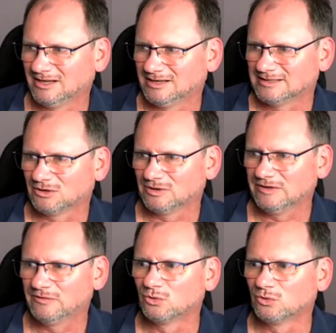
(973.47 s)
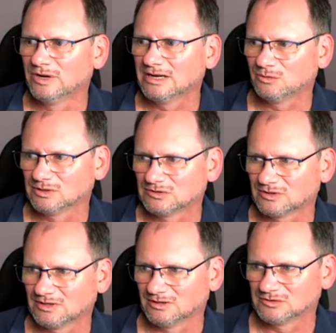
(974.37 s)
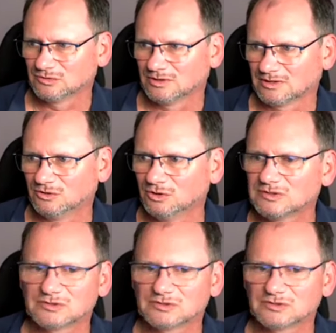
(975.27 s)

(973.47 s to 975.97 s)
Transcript: so if you really want to go to a good